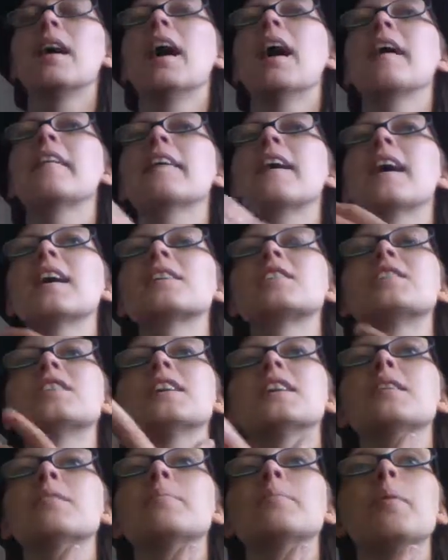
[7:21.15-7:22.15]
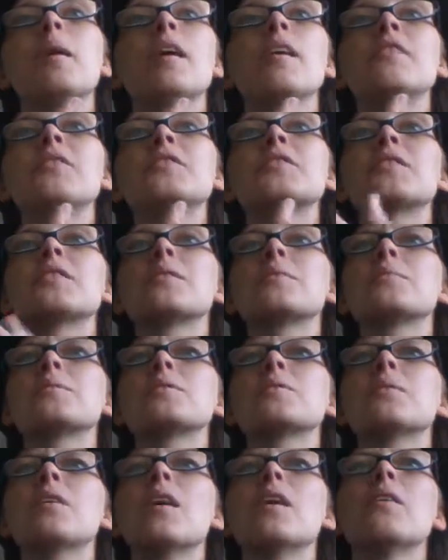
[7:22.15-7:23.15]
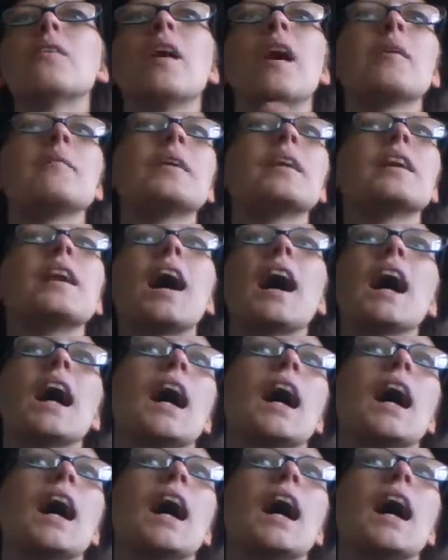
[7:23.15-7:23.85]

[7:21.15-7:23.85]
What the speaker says: And they actually give birth to them as well. I mean,